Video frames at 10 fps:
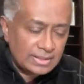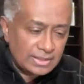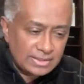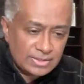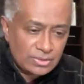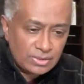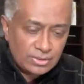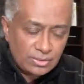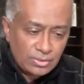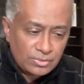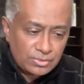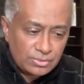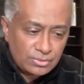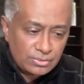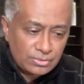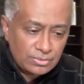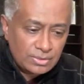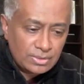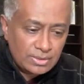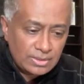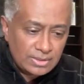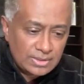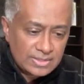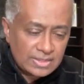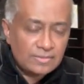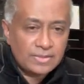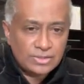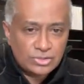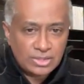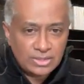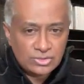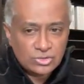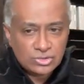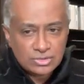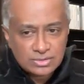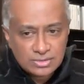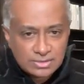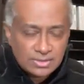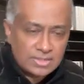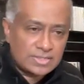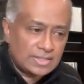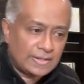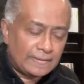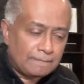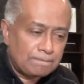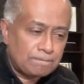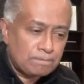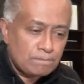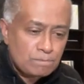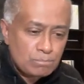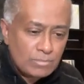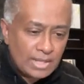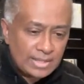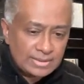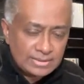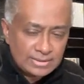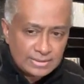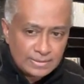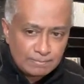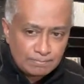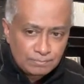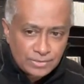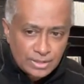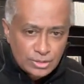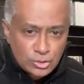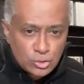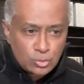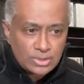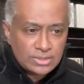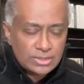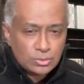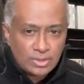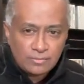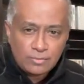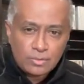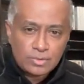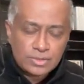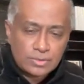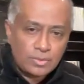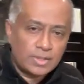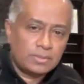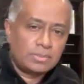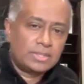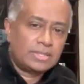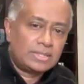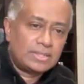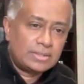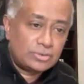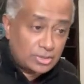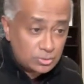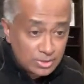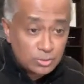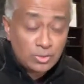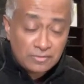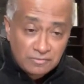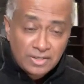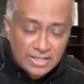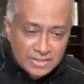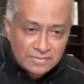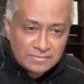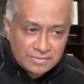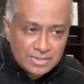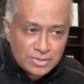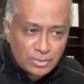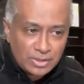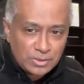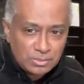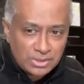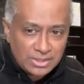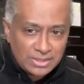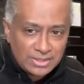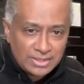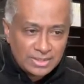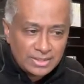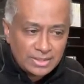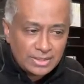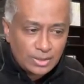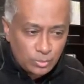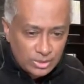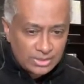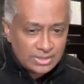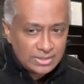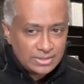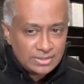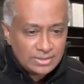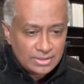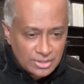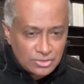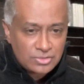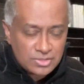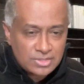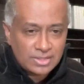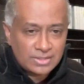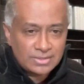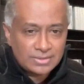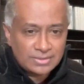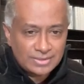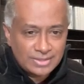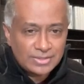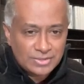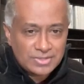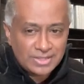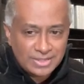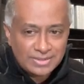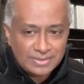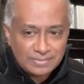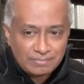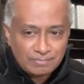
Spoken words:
I think it's going to go through significant change this year, and 2024 is going to be, sorry, 2025 is going to be a very interesting year.